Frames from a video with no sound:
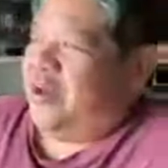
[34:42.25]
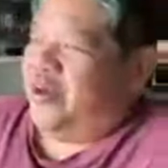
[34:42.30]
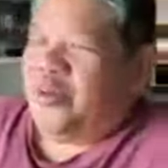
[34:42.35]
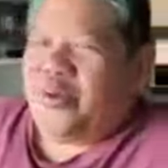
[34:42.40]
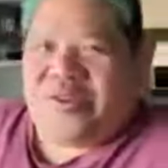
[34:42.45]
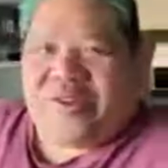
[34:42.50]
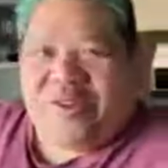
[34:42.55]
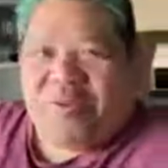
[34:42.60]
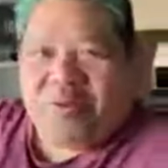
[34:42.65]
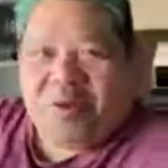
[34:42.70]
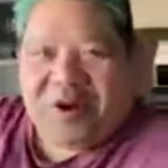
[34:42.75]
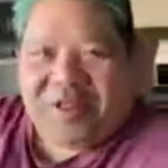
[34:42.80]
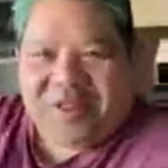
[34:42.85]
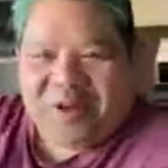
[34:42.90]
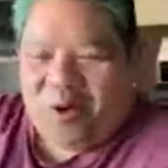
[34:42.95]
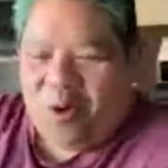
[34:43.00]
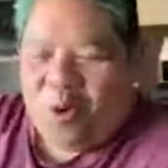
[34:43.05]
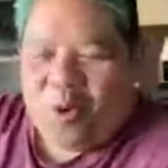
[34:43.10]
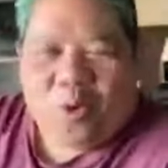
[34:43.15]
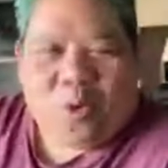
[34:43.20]
which is one of
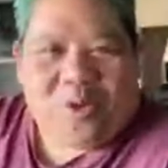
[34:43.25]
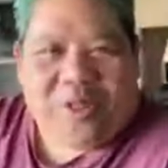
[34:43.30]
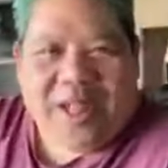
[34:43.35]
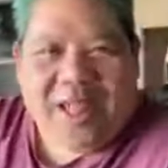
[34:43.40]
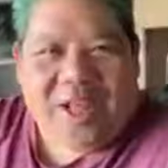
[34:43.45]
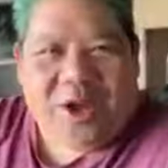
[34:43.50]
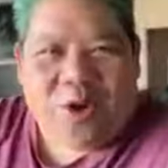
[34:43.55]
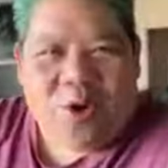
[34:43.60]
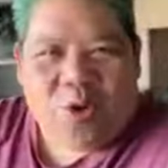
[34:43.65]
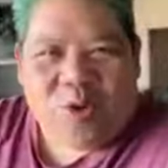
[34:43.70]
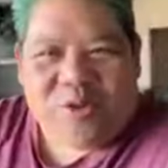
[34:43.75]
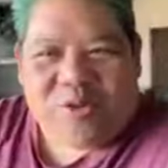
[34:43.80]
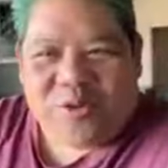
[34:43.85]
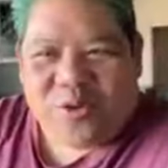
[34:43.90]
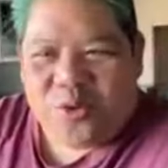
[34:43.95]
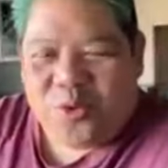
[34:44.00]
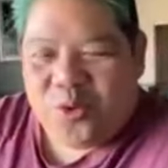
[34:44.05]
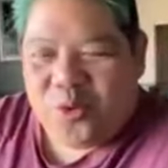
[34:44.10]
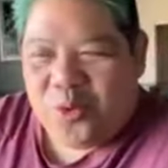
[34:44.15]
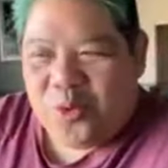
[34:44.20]
the old
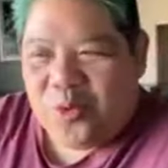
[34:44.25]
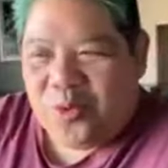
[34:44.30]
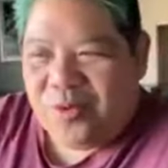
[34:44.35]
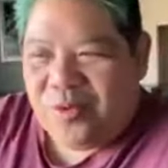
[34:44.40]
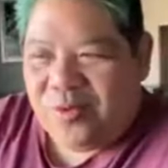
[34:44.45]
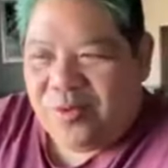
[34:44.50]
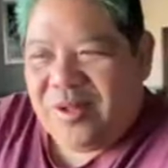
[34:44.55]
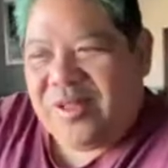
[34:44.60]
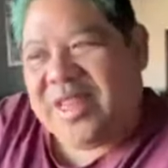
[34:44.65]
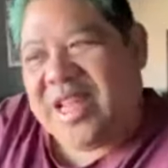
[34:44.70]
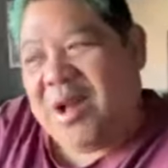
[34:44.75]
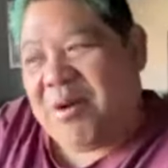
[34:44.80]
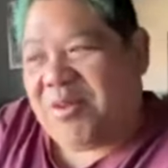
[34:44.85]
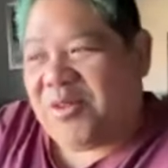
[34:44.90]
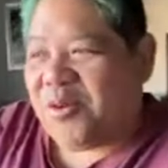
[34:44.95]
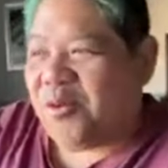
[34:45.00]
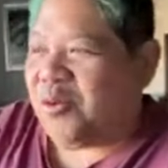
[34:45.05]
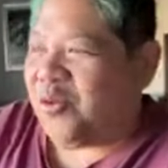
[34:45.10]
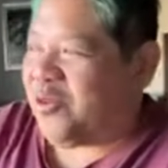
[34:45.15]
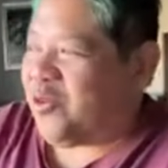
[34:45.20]
school, well, now
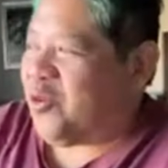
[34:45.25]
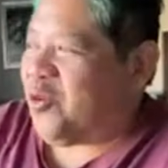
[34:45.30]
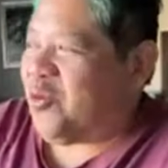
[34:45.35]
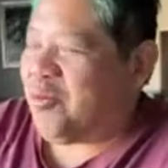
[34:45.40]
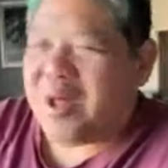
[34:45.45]
it's old school.